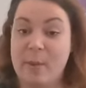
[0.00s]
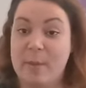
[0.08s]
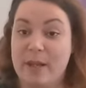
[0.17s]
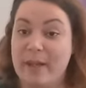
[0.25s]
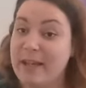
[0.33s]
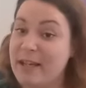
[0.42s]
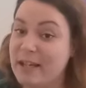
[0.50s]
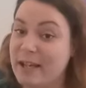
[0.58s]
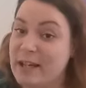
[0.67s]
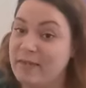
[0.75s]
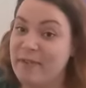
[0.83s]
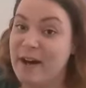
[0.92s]
But lucky
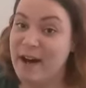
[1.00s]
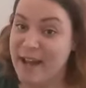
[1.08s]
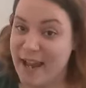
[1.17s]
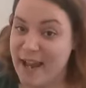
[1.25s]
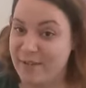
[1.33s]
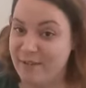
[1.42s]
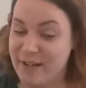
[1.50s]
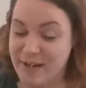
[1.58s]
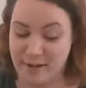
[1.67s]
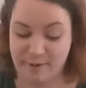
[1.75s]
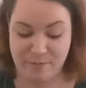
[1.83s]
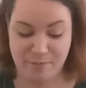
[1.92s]
enough, I have
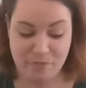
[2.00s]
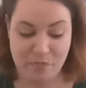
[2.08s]
now.